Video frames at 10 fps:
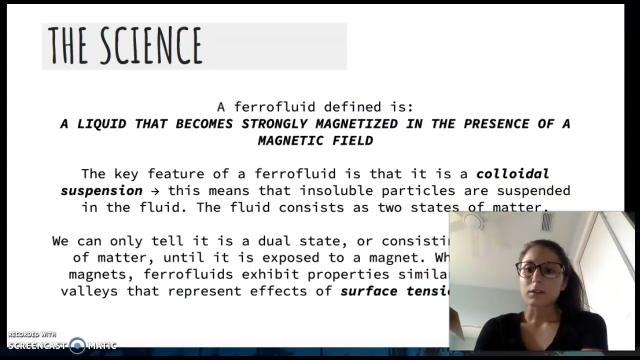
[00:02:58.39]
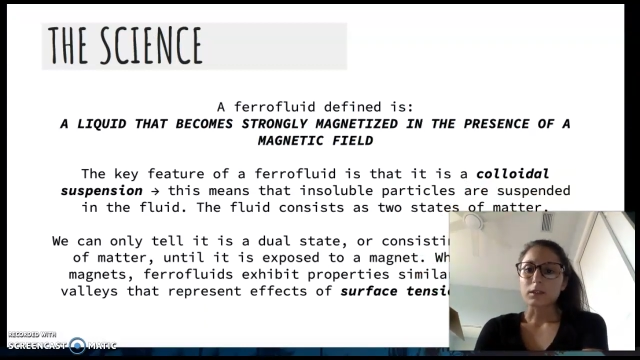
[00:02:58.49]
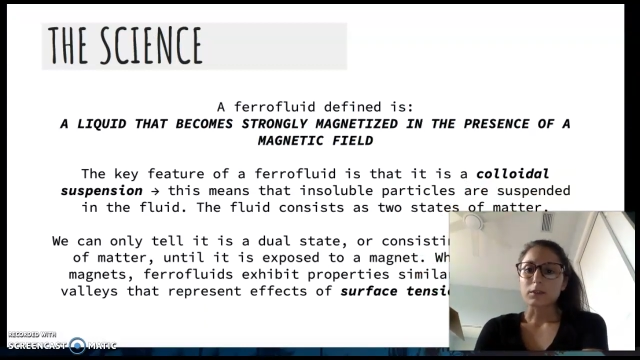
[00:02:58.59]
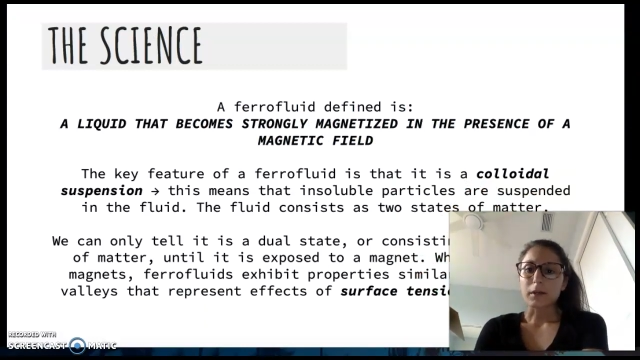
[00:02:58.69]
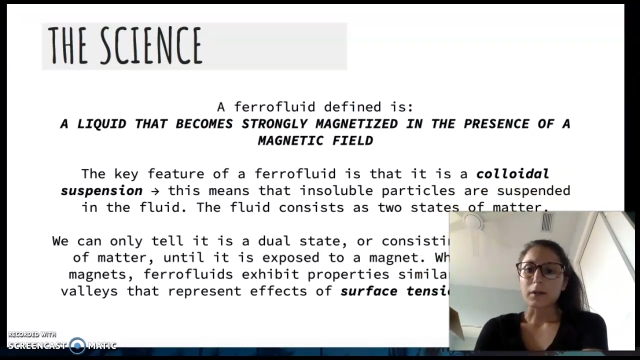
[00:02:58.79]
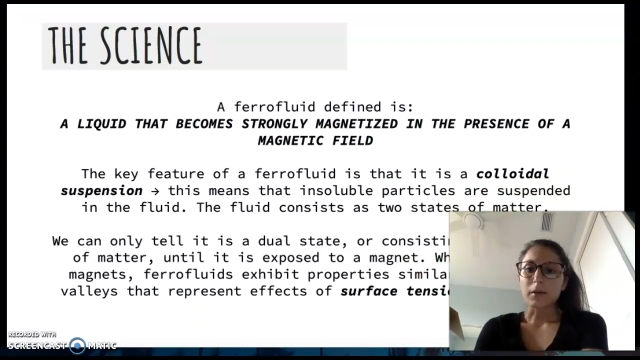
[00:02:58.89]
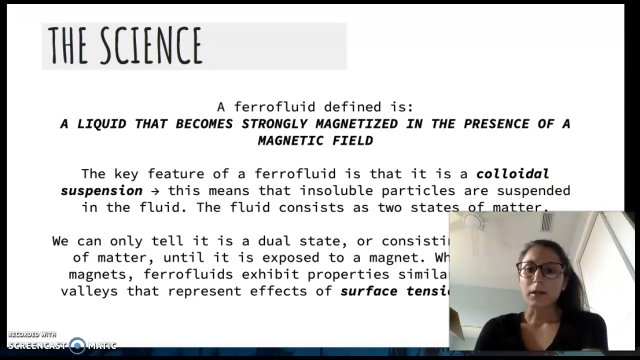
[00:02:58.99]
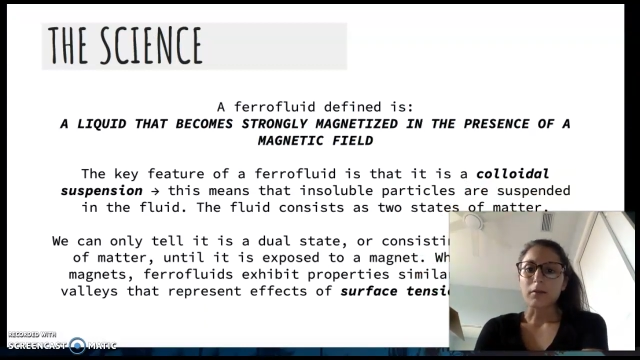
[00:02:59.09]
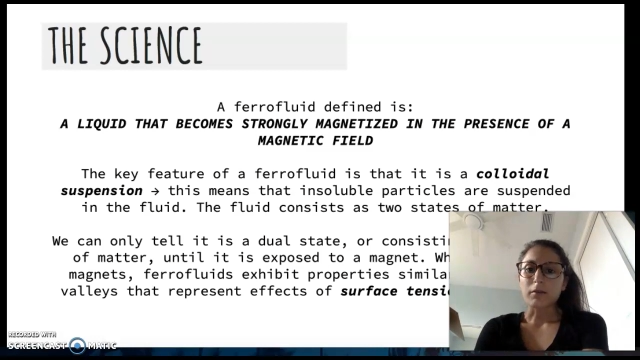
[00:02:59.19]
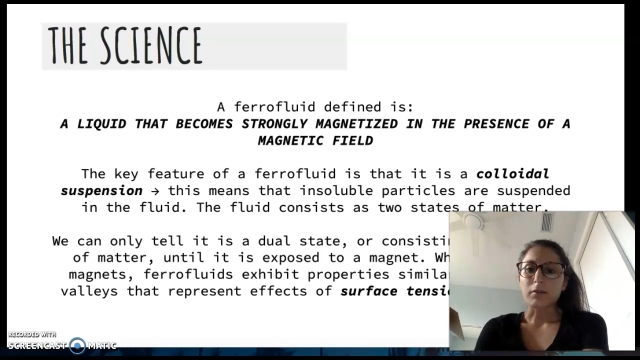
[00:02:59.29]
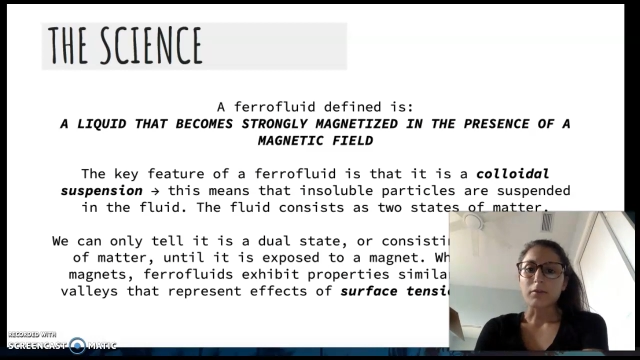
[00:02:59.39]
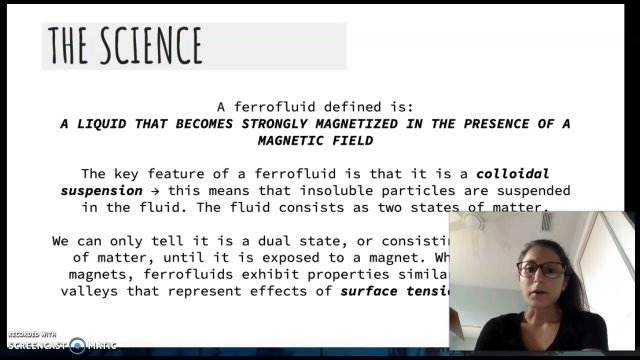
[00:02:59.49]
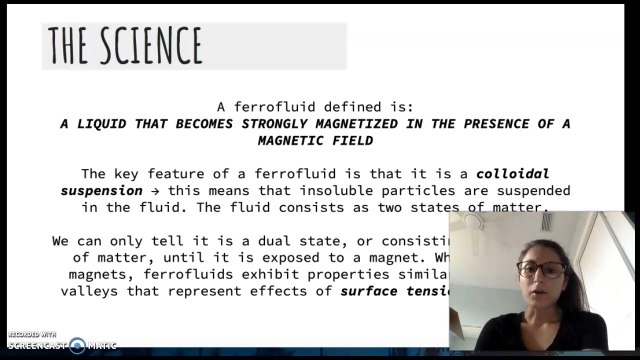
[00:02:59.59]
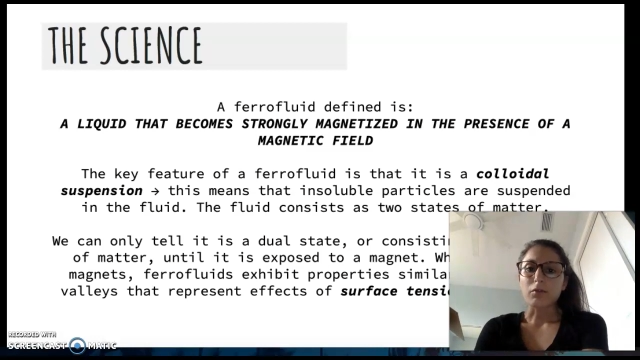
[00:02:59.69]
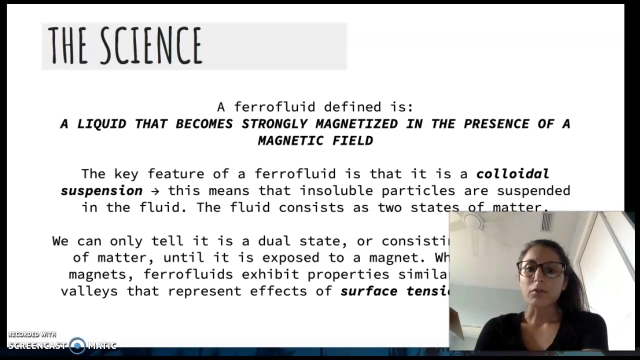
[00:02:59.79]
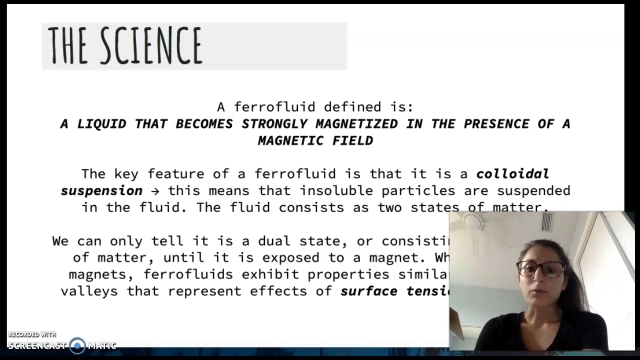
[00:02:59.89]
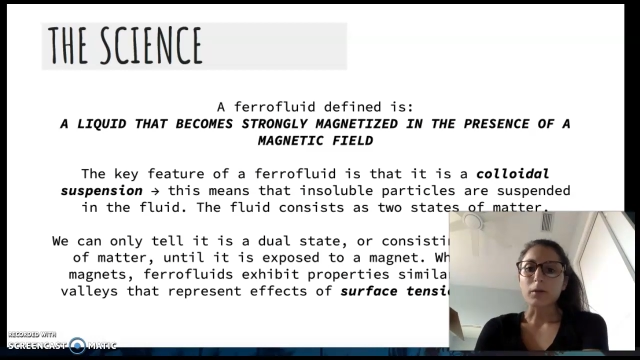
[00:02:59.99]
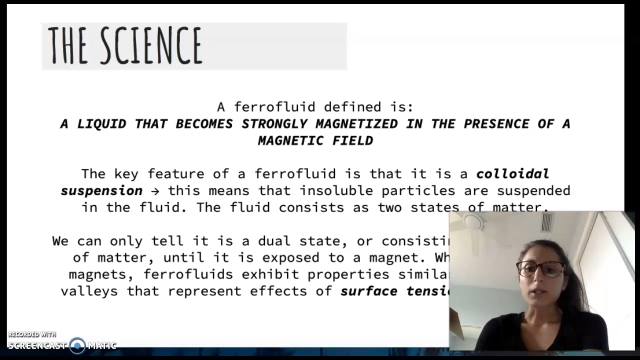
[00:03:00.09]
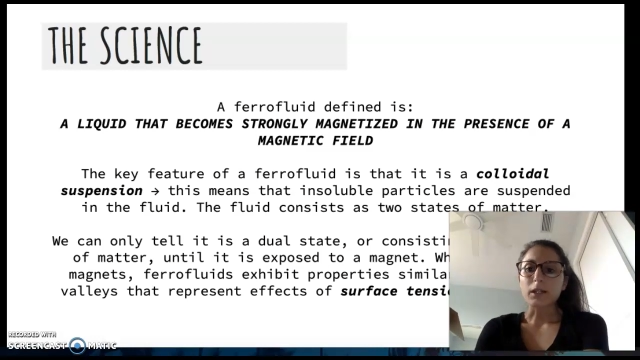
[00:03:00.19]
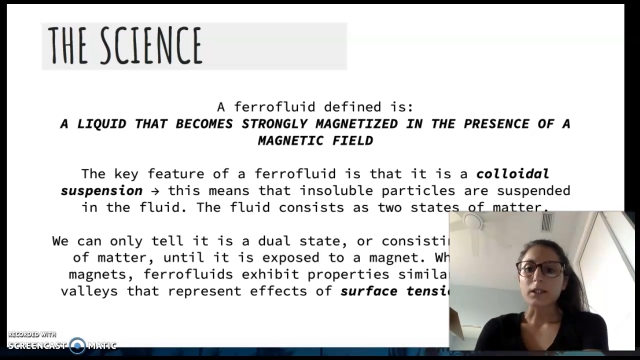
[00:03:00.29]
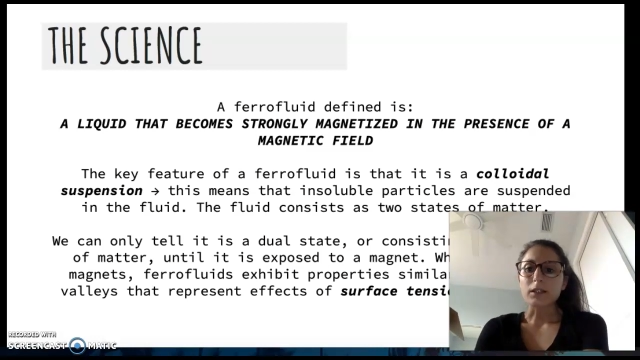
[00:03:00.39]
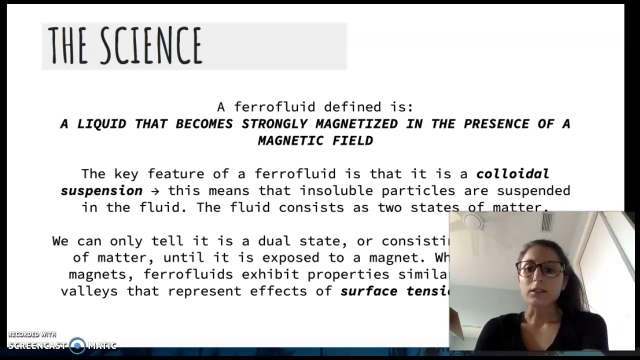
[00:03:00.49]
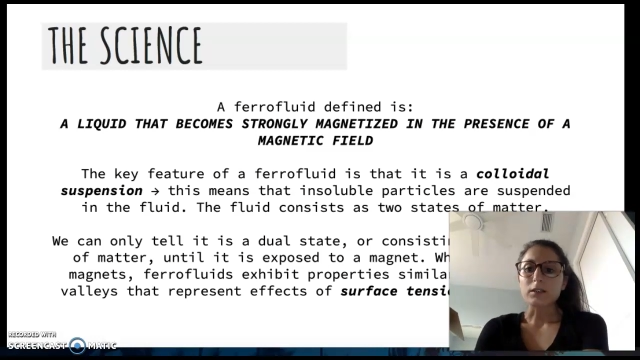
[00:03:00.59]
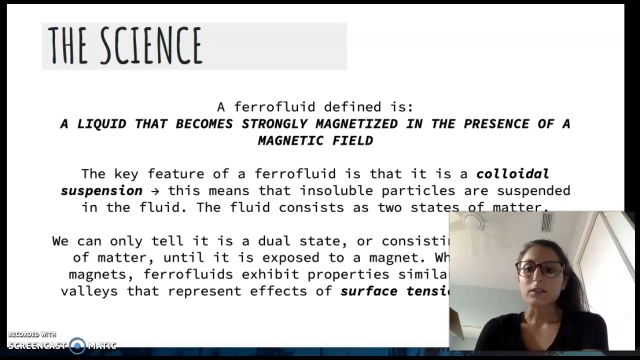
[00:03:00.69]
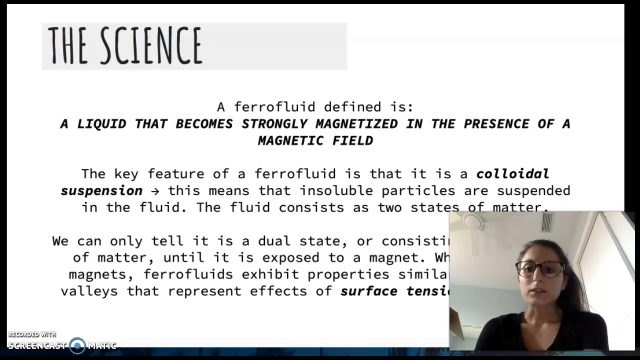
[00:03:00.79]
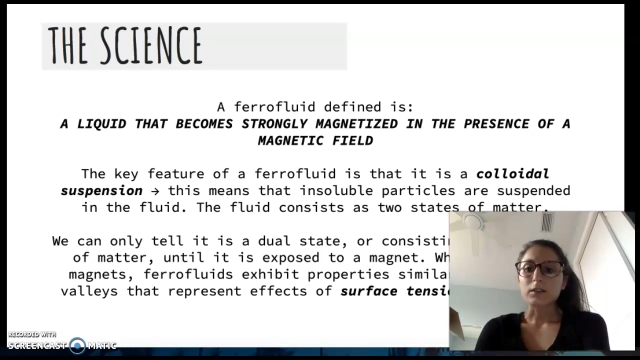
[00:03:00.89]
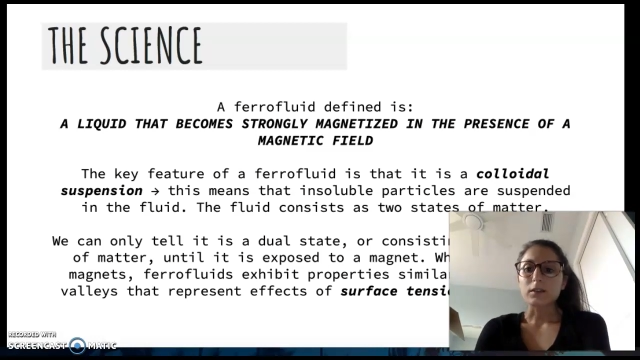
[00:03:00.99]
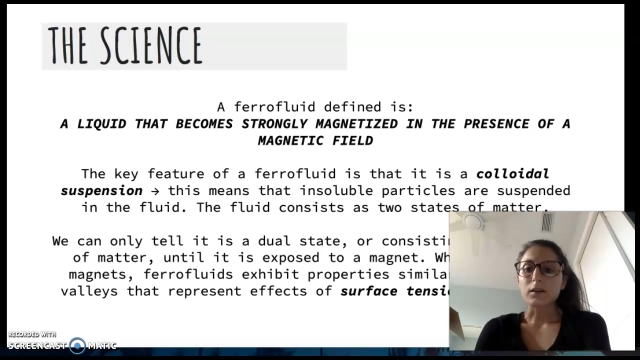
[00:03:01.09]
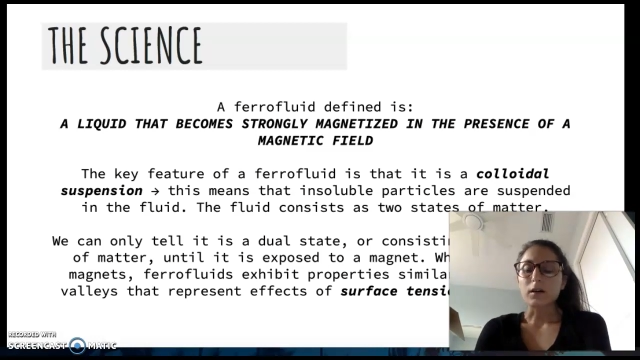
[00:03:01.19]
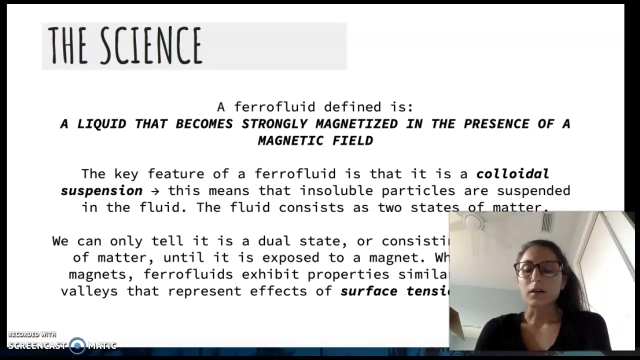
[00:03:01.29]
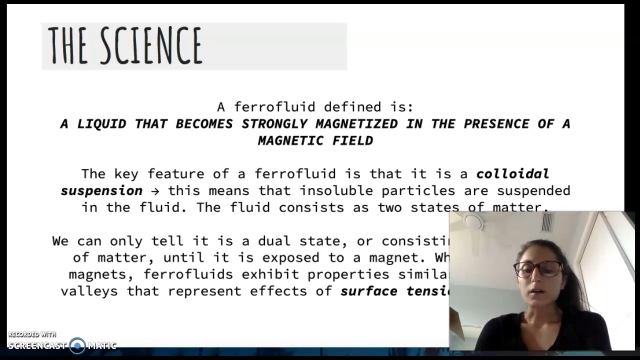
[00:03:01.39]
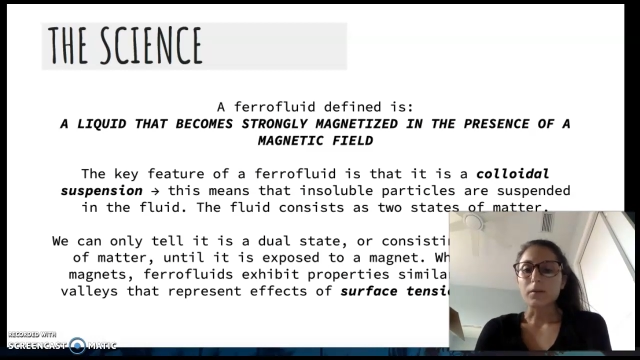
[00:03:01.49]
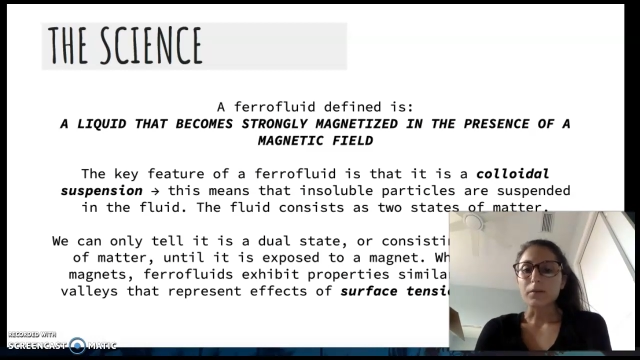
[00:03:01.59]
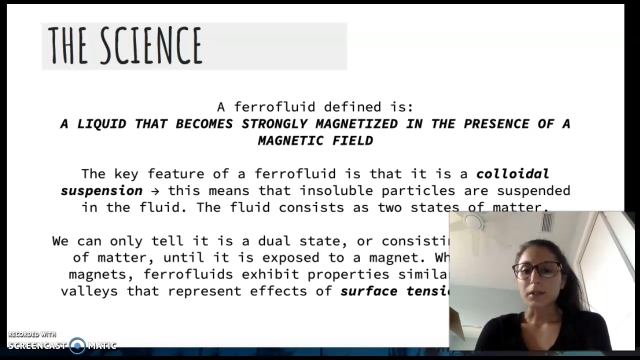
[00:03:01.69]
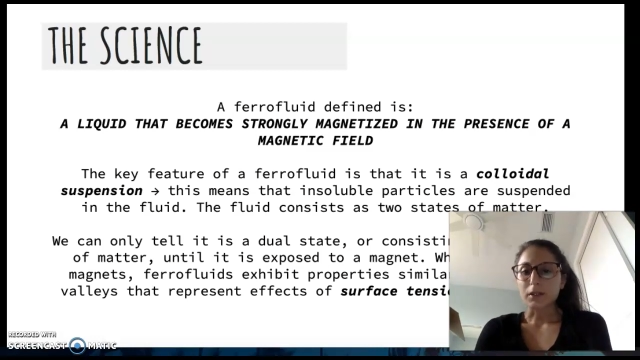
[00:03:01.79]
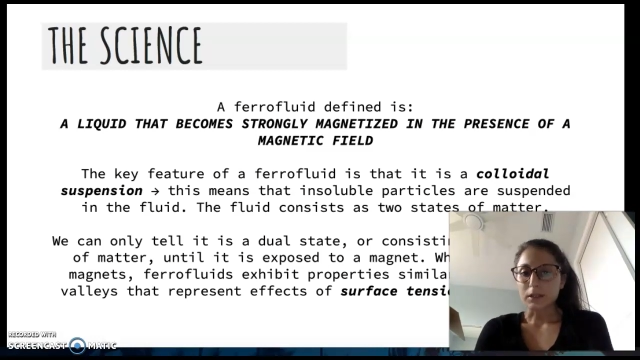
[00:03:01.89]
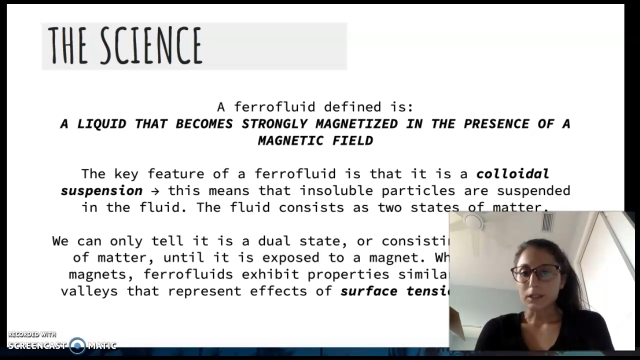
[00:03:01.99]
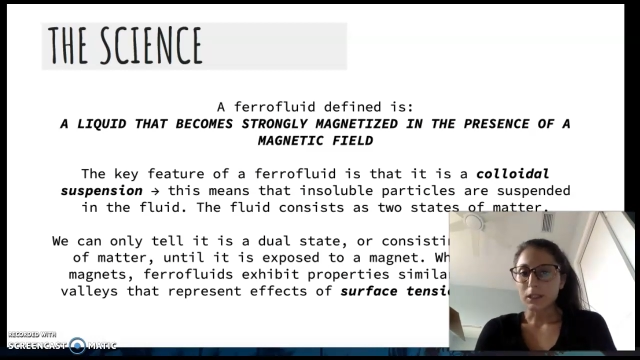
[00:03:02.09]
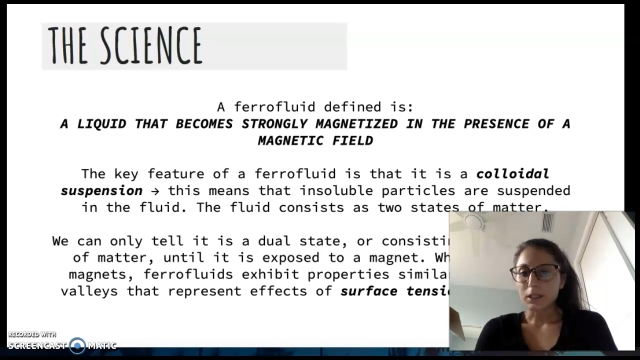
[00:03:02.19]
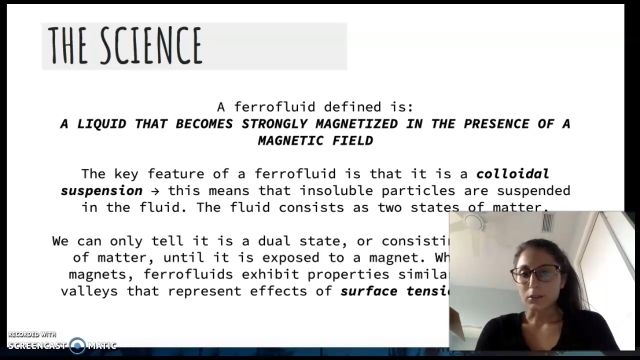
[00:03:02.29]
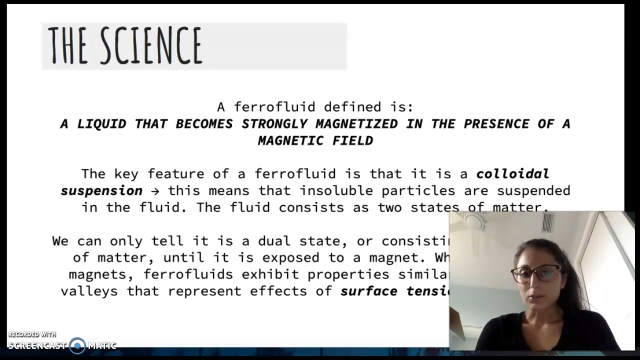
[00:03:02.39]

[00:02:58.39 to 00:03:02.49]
experiment of the ferrofluid is listed here.